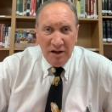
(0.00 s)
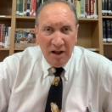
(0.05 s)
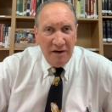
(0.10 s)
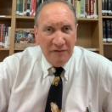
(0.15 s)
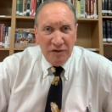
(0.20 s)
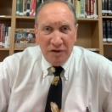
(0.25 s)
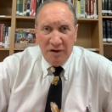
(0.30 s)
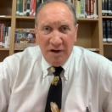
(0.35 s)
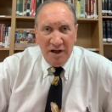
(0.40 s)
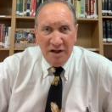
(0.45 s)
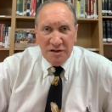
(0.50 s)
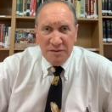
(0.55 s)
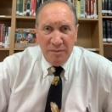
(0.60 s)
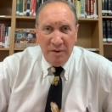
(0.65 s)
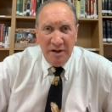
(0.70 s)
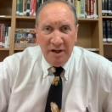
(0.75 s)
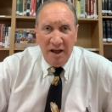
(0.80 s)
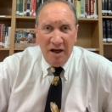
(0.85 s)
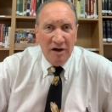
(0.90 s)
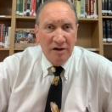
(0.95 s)
loved her
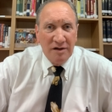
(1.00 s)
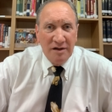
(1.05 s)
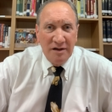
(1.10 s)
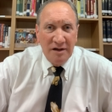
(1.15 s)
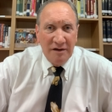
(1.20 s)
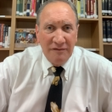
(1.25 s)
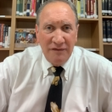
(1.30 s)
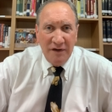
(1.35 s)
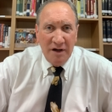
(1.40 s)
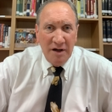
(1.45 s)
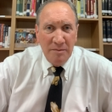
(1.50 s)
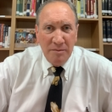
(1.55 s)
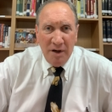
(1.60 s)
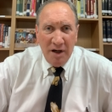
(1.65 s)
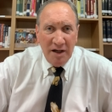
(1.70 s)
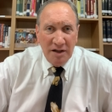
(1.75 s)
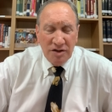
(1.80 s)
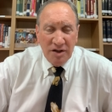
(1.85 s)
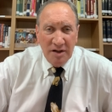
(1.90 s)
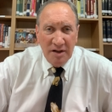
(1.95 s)
husband Elkanah very
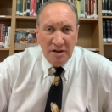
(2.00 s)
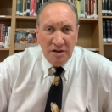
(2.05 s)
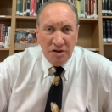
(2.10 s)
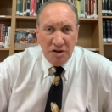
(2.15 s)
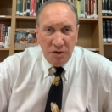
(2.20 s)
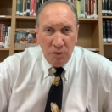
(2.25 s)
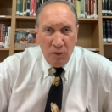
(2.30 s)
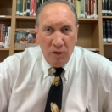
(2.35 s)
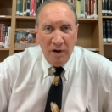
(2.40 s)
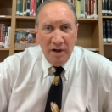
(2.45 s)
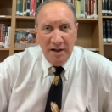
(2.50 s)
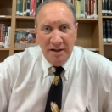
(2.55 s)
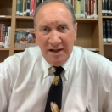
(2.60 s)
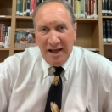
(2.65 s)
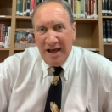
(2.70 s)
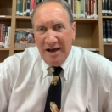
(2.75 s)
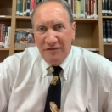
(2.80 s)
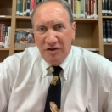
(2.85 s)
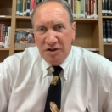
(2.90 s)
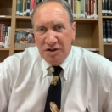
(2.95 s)
much. She wanted
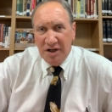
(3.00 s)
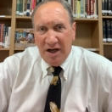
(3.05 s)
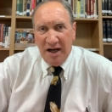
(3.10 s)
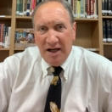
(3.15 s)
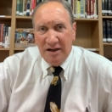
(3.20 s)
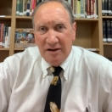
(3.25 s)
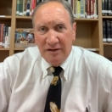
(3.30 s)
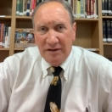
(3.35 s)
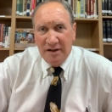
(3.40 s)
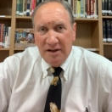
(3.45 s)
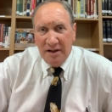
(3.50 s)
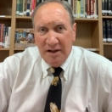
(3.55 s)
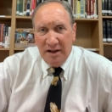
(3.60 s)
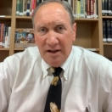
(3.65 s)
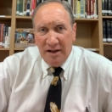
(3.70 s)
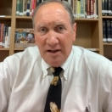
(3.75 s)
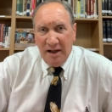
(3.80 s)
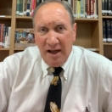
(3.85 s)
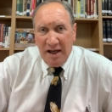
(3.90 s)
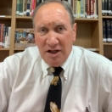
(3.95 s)
to have a child.
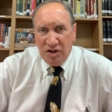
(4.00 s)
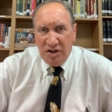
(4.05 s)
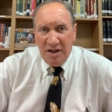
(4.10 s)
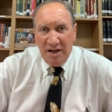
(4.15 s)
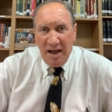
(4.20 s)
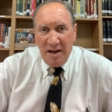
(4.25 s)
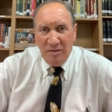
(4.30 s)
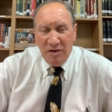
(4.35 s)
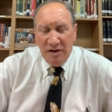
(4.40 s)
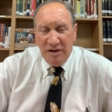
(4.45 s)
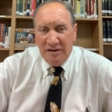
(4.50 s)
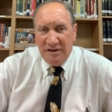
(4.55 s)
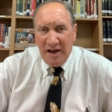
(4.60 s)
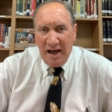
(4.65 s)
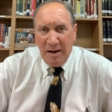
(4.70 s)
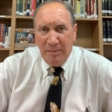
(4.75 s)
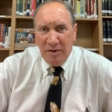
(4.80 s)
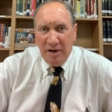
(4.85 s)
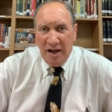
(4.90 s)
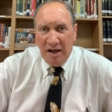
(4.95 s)
As she came to the
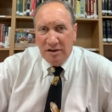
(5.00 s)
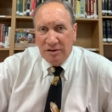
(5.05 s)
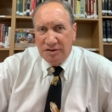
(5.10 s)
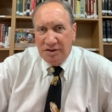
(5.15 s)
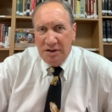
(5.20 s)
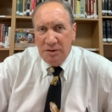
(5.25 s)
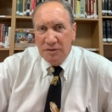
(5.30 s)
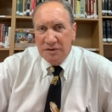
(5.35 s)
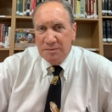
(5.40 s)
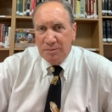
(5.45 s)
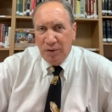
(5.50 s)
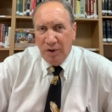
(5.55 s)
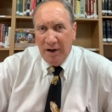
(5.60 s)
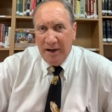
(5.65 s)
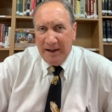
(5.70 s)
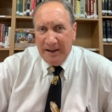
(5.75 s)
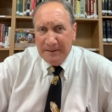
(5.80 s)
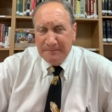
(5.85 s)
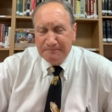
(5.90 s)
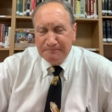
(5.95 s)
tabernacle, she was
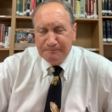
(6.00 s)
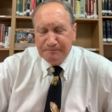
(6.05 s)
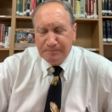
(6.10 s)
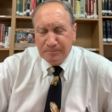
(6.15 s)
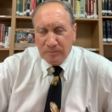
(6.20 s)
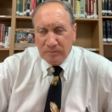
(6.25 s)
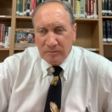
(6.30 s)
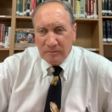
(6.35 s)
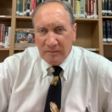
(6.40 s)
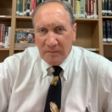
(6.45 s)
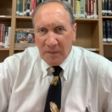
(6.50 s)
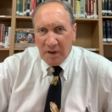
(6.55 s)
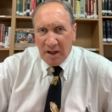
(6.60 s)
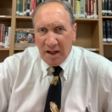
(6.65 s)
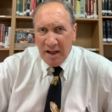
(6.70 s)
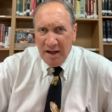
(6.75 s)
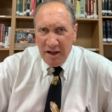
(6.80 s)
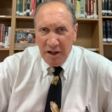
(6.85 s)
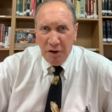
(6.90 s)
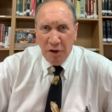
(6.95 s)
praying,
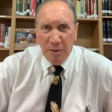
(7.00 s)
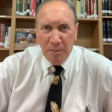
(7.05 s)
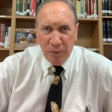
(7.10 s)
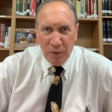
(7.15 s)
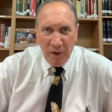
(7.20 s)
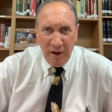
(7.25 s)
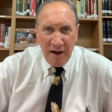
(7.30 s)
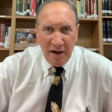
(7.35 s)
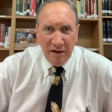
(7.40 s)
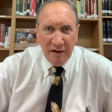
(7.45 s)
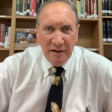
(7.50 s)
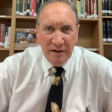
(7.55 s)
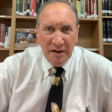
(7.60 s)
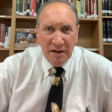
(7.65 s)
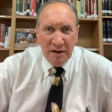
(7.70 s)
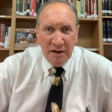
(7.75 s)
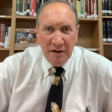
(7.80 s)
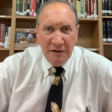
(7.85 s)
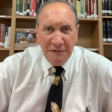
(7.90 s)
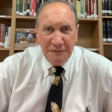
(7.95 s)
and in her prayer,
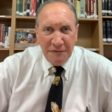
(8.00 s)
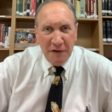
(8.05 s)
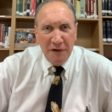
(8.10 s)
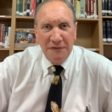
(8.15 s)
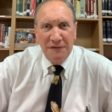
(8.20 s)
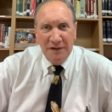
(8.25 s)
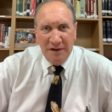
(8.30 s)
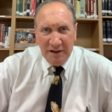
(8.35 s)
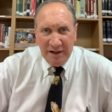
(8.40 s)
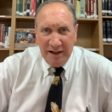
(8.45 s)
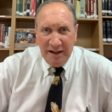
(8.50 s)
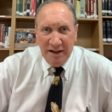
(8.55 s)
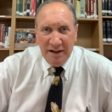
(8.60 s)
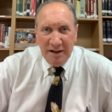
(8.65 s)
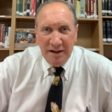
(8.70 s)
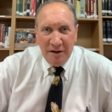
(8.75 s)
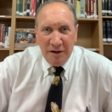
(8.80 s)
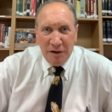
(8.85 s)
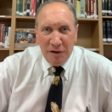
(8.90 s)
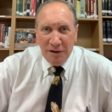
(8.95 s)
fervently,
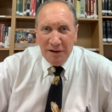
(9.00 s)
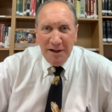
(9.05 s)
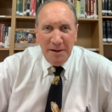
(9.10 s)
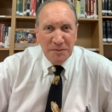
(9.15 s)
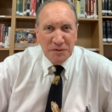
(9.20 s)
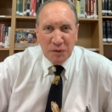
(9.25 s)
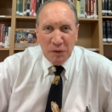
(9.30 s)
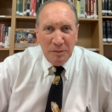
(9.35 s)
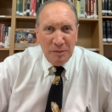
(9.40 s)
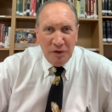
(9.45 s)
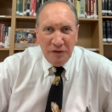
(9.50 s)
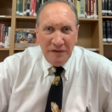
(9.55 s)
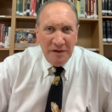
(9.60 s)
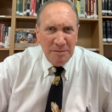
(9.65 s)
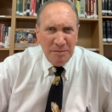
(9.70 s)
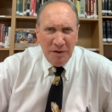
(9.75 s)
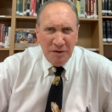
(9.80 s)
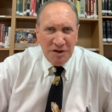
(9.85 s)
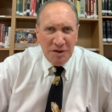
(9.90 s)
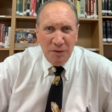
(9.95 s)
her lips were
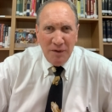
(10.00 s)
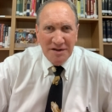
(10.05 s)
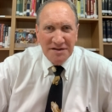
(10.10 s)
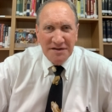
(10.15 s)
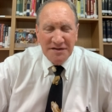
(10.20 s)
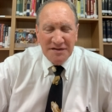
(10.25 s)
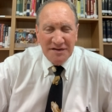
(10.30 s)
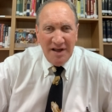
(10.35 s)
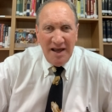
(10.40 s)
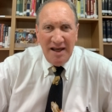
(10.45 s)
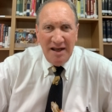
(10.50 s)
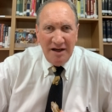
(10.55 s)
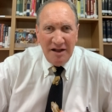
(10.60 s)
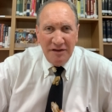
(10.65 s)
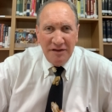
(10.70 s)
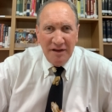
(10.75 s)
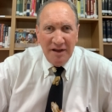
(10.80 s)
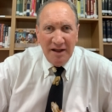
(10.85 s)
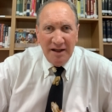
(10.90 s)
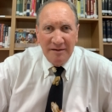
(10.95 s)
moving, but she wasn't saying
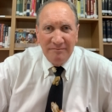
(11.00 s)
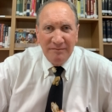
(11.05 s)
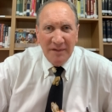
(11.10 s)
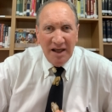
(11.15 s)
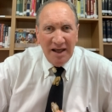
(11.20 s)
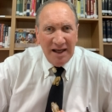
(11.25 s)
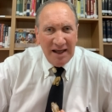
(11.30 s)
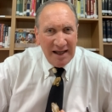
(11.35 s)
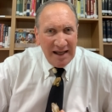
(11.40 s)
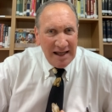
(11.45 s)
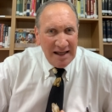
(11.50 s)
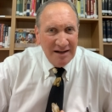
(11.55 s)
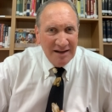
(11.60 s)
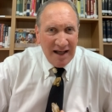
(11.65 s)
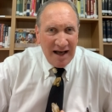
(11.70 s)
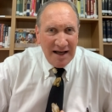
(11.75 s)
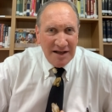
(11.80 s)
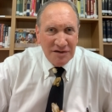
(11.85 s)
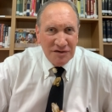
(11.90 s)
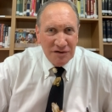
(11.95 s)
anything.
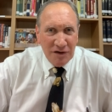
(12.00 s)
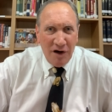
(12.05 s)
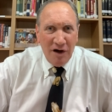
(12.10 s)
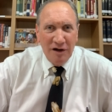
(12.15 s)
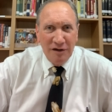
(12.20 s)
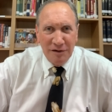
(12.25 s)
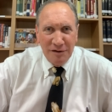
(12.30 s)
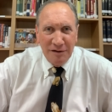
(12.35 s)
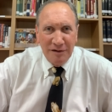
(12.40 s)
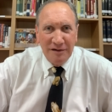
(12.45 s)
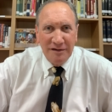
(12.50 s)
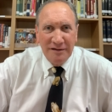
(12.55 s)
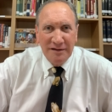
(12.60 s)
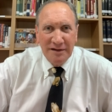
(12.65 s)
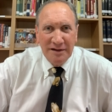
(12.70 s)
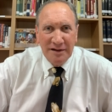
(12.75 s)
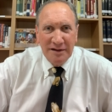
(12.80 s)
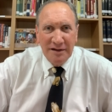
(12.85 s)
Eli saw her,